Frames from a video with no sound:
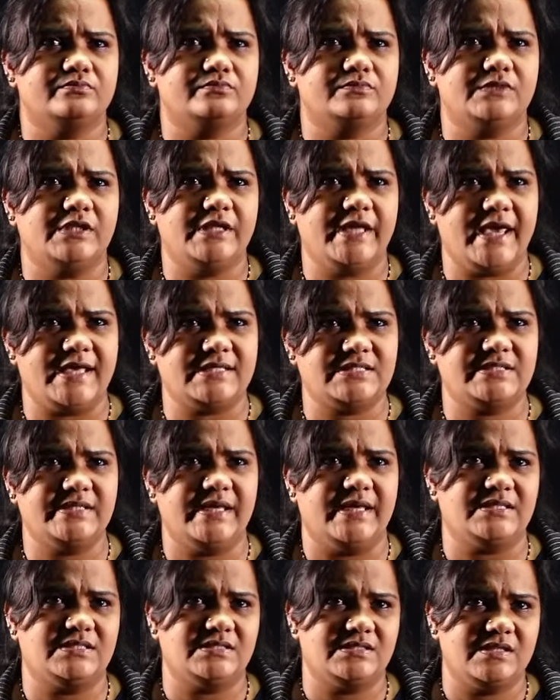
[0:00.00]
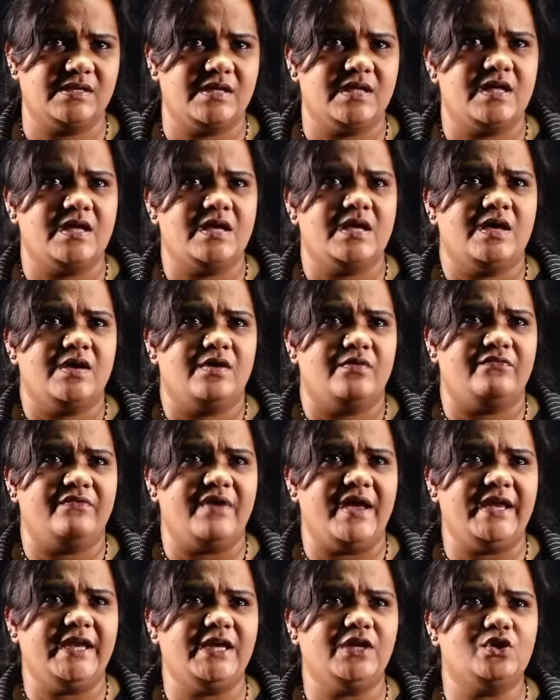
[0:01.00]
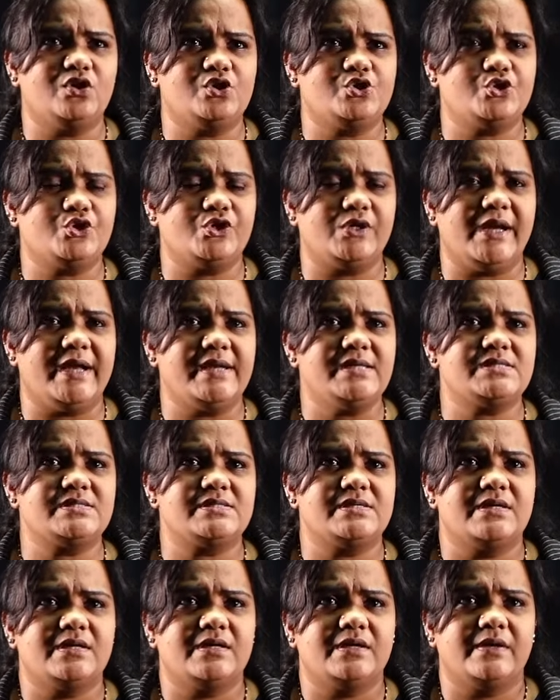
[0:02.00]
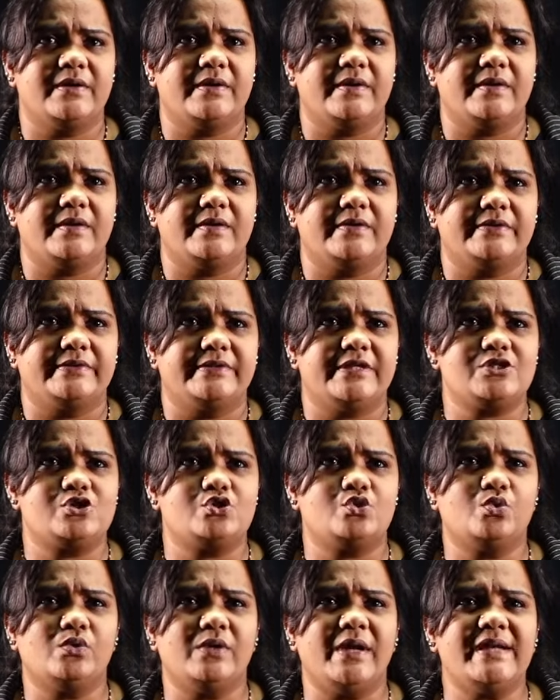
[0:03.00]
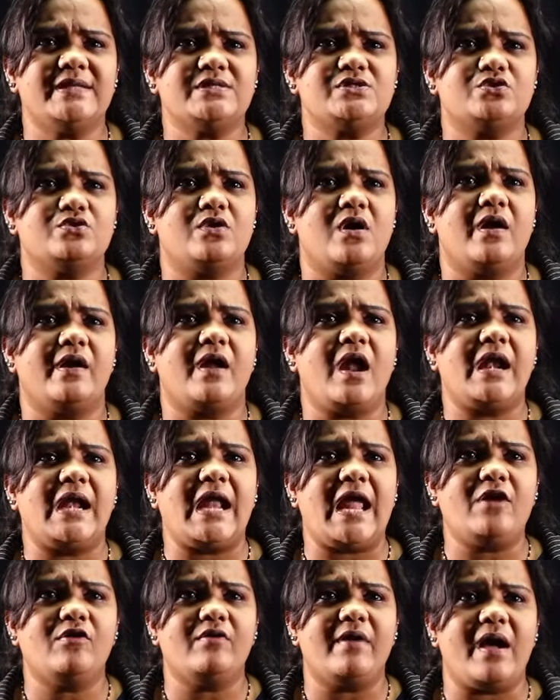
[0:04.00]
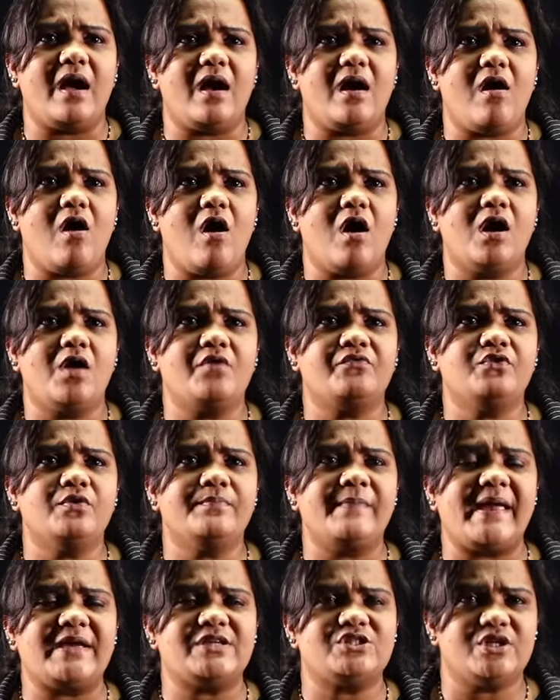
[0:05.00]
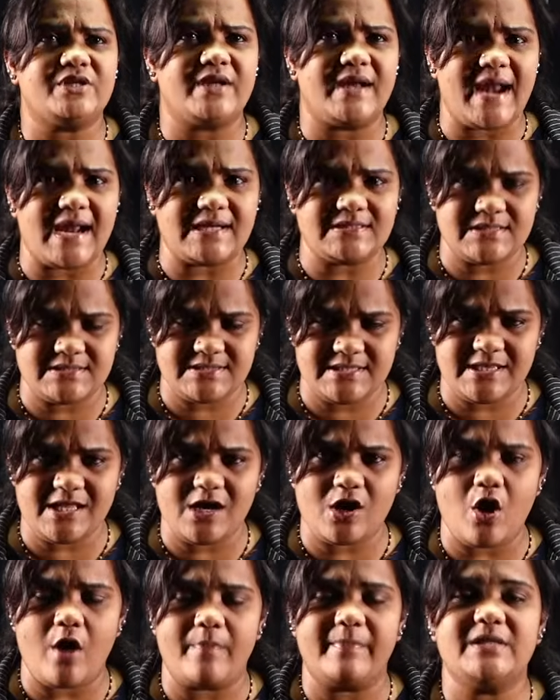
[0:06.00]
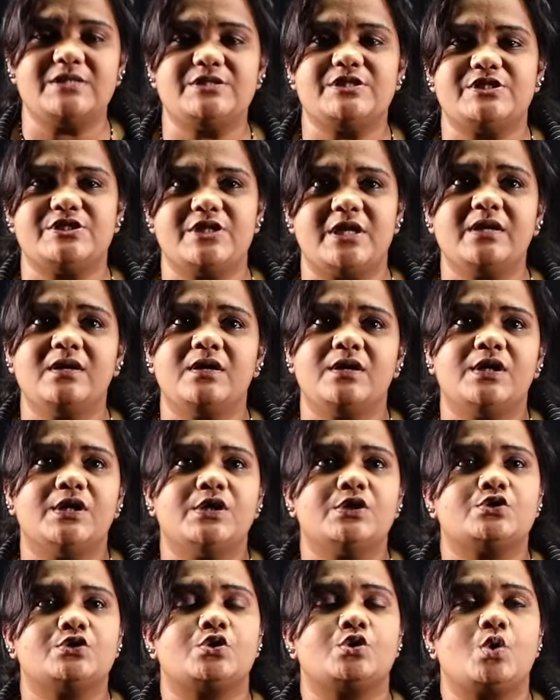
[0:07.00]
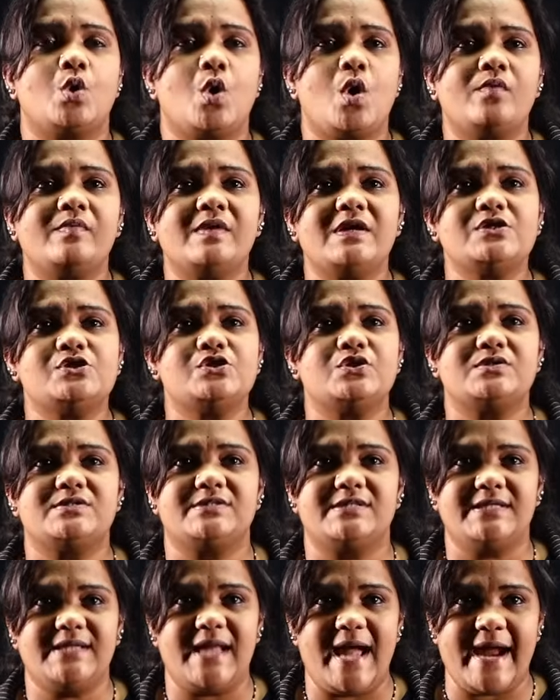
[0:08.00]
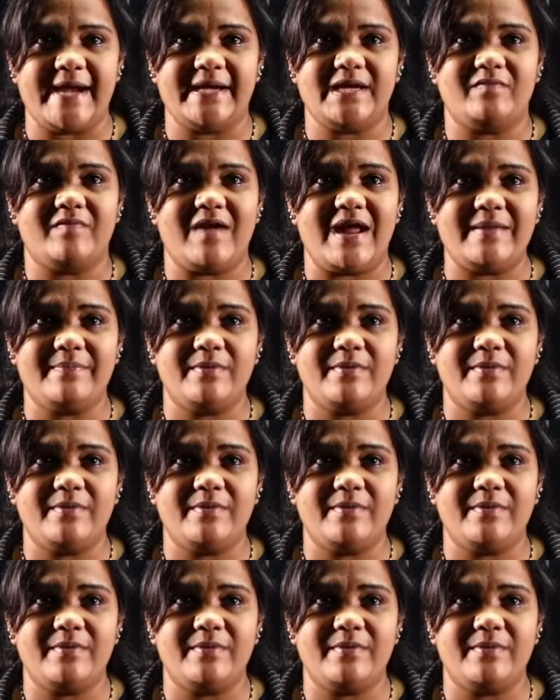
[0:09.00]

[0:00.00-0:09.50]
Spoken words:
Yes, yes. Very good, students. The students who are on live, all of you mention your answers in the comment section. So no one should sit idle. Why?